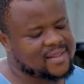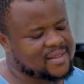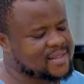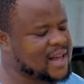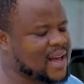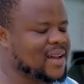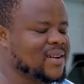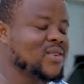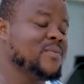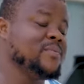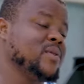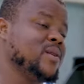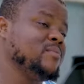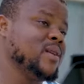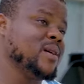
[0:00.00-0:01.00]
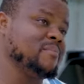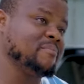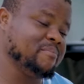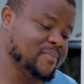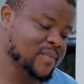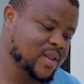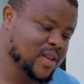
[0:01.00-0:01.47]
Sir, no problem.
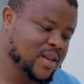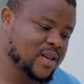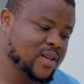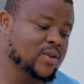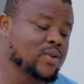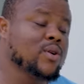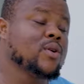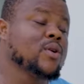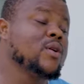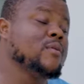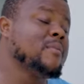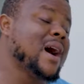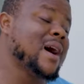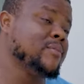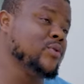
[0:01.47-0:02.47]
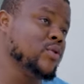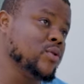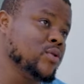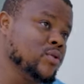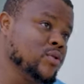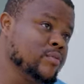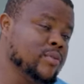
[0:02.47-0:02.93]
You go, ma'am,
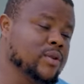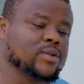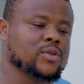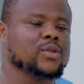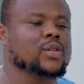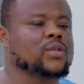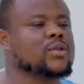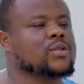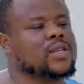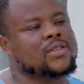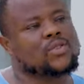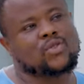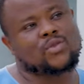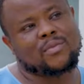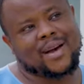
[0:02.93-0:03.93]
but you need to settle,